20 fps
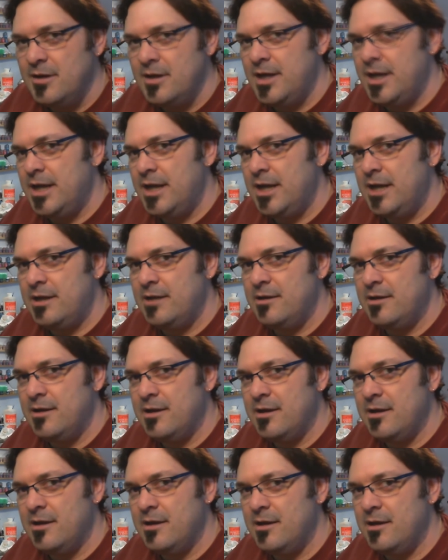and
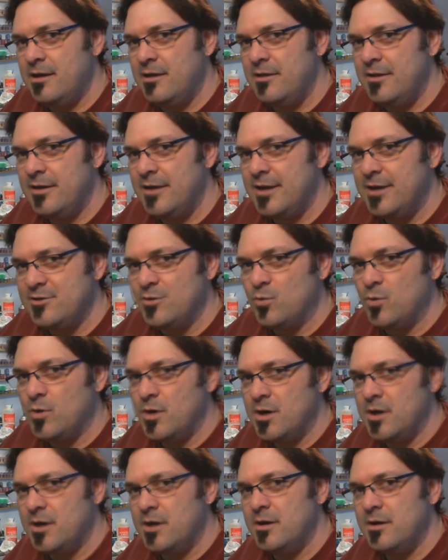then I'll get to
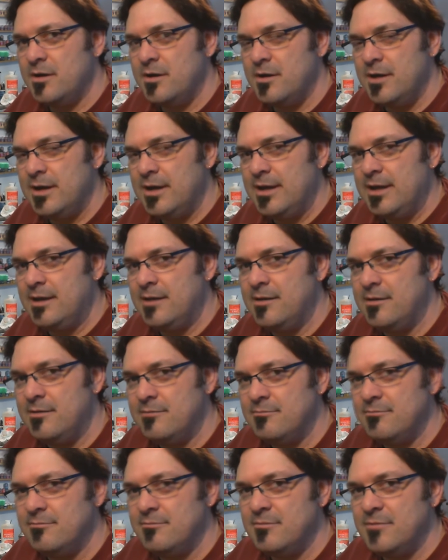work,
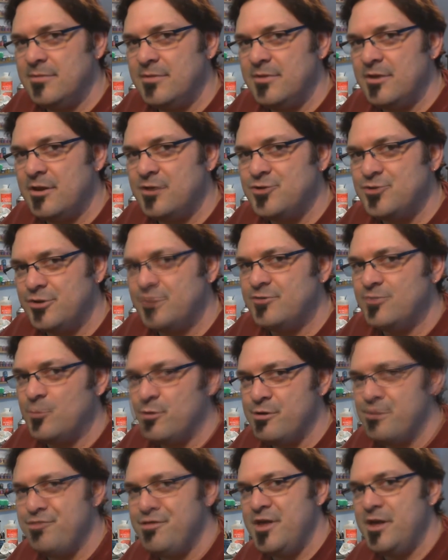and I'll show you some
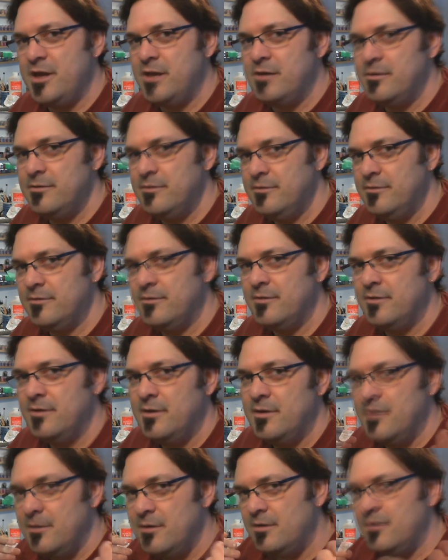more things,
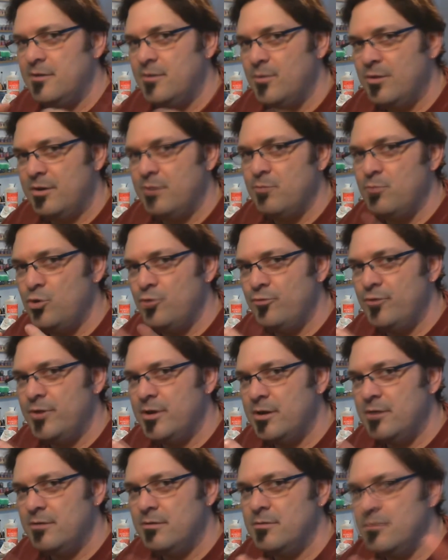and we'll get
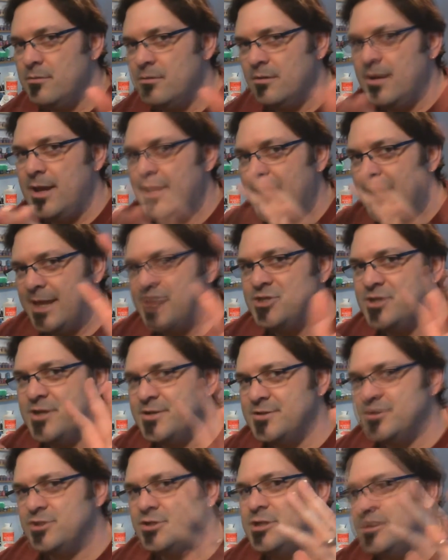moving. Hand
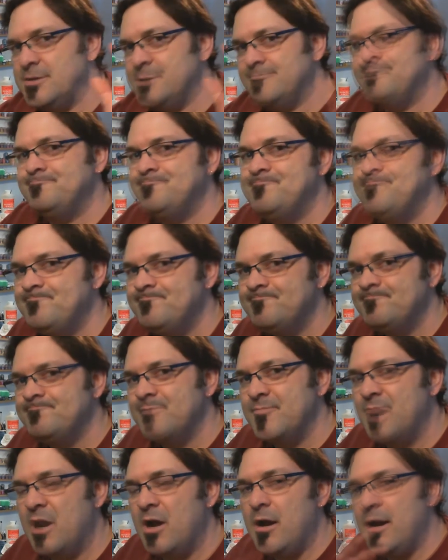gesture.
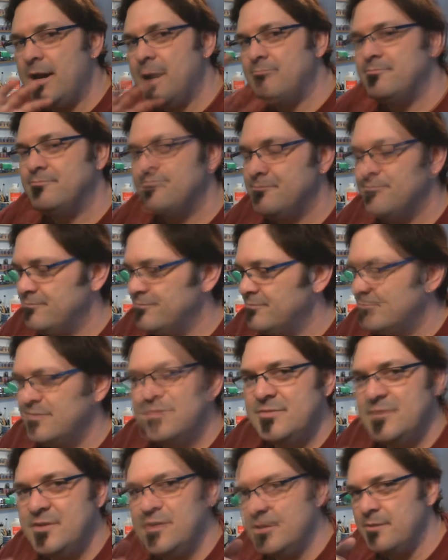Alright,
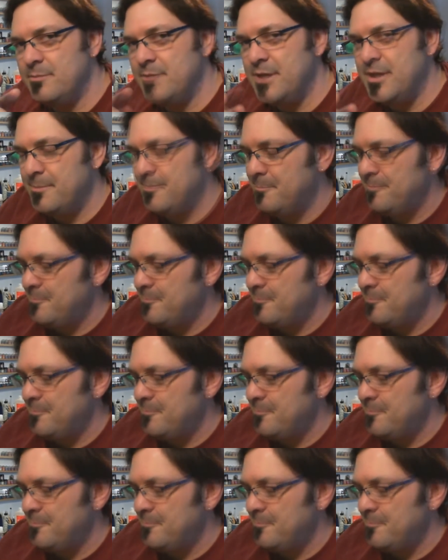see you in a bit.